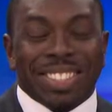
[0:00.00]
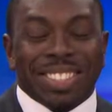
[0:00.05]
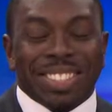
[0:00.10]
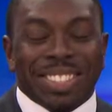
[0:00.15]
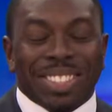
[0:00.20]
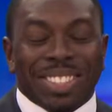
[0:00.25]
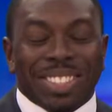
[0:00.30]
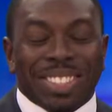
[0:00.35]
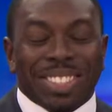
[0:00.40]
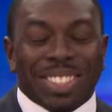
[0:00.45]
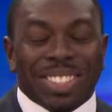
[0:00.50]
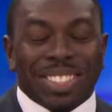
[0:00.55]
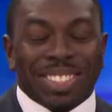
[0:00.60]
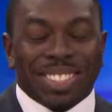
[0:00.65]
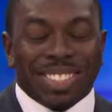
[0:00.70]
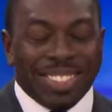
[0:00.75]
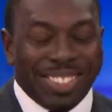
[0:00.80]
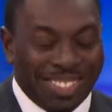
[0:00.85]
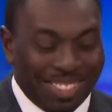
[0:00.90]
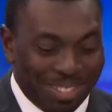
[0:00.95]
That's the
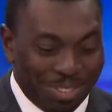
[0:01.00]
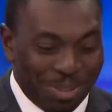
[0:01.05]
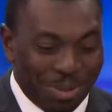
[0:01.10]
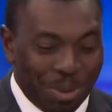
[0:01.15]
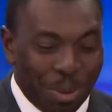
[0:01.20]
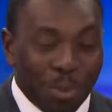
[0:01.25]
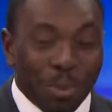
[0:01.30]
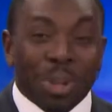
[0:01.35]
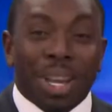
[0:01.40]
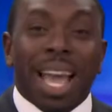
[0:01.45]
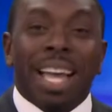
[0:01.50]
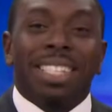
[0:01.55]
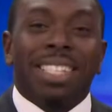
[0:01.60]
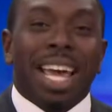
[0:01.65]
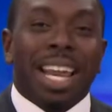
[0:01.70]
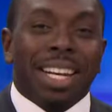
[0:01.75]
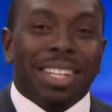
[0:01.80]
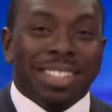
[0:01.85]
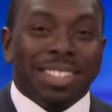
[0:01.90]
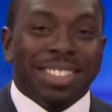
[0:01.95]
bunny hop. We had.
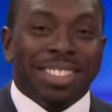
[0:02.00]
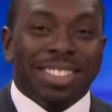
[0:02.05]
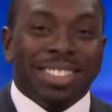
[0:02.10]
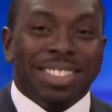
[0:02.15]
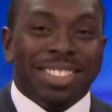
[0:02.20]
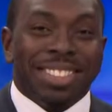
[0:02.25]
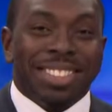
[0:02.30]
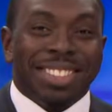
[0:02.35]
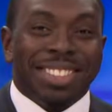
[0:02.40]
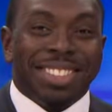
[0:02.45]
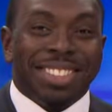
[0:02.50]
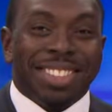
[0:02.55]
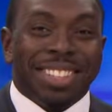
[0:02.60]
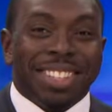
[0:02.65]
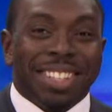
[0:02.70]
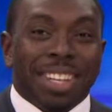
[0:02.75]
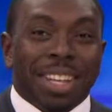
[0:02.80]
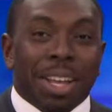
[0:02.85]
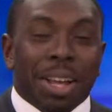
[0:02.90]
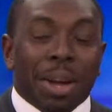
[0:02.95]
I had never heard
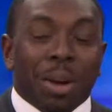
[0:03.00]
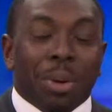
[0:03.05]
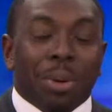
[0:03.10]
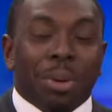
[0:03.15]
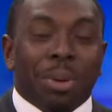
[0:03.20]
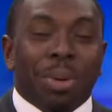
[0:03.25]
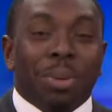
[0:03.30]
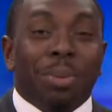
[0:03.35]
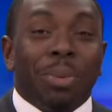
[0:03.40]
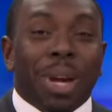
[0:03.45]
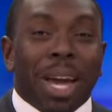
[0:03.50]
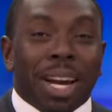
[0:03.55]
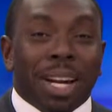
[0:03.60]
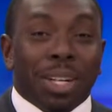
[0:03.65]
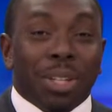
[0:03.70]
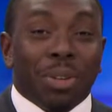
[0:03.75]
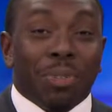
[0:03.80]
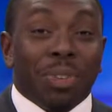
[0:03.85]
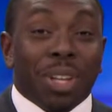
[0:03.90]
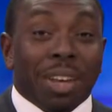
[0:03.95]
that version before. We had
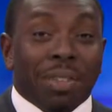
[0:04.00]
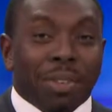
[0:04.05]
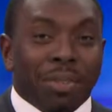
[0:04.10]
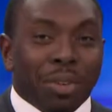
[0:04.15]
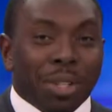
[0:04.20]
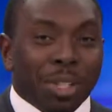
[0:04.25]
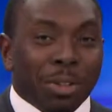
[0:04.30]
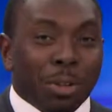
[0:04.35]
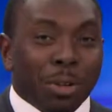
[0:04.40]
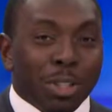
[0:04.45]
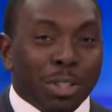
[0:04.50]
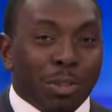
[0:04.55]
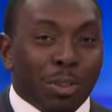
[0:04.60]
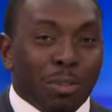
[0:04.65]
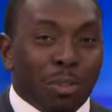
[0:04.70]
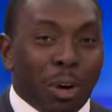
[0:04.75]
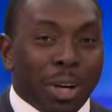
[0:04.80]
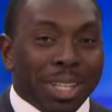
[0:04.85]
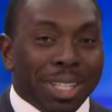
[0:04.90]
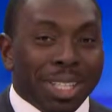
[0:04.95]
a little flavor for you,
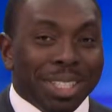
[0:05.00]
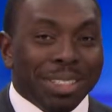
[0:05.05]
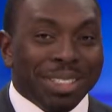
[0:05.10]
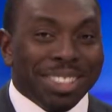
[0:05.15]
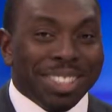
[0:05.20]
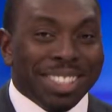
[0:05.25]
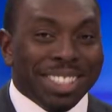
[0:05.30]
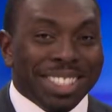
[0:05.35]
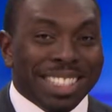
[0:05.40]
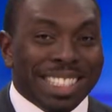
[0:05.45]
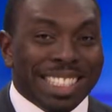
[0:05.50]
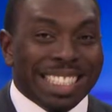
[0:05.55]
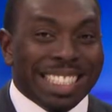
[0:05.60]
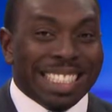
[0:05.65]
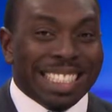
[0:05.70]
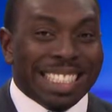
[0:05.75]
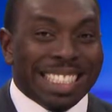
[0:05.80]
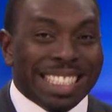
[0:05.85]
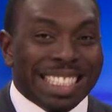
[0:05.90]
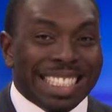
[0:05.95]
Christopher Franklin. I, I was a little
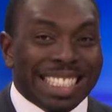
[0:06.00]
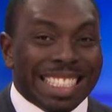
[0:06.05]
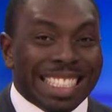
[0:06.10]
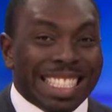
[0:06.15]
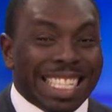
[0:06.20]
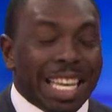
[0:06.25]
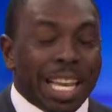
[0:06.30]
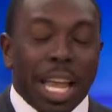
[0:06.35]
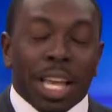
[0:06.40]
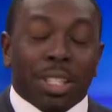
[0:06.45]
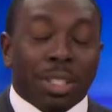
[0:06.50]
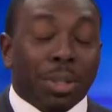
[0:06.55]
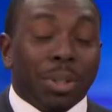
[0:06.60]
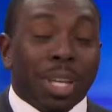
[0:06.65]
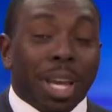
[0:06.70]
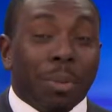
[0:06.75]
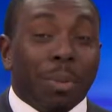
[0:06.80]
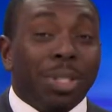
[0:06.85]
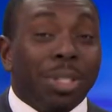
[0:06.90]
thrown off by that. It's okay.